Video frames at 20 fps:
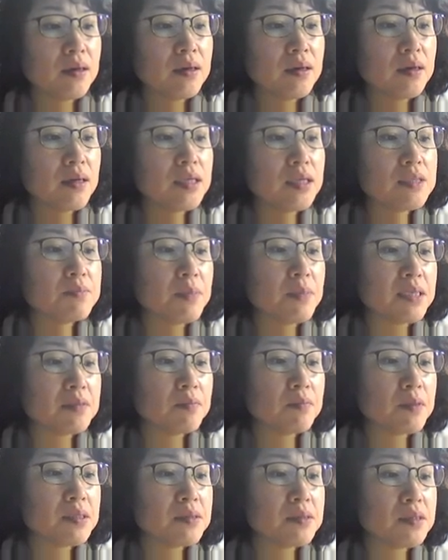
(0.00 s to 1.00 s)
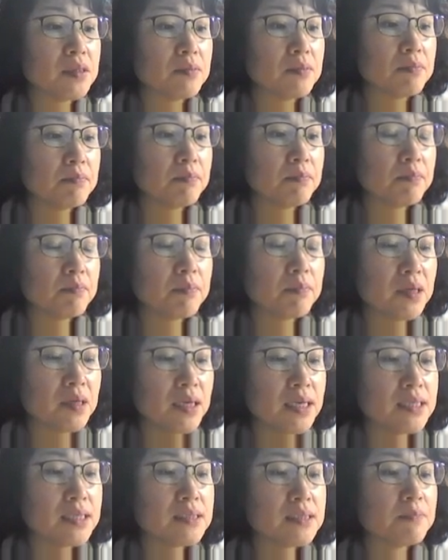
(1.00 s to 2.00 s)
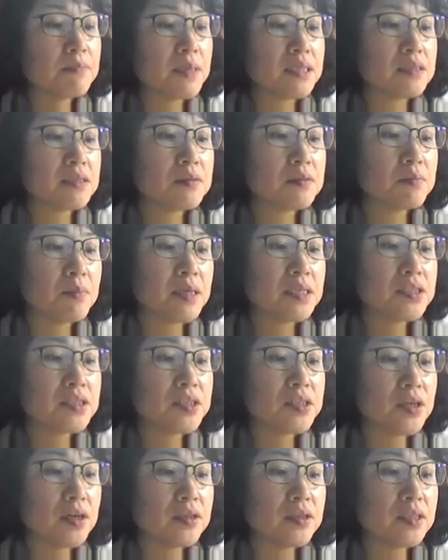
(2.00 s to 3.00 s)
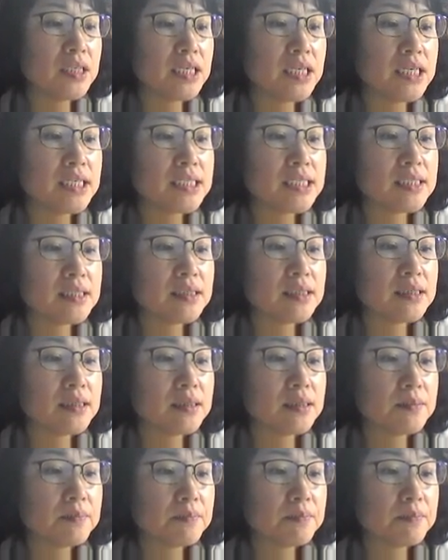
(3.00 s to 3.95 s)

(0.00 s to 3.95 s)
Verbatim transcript: class participation, class participation is uh,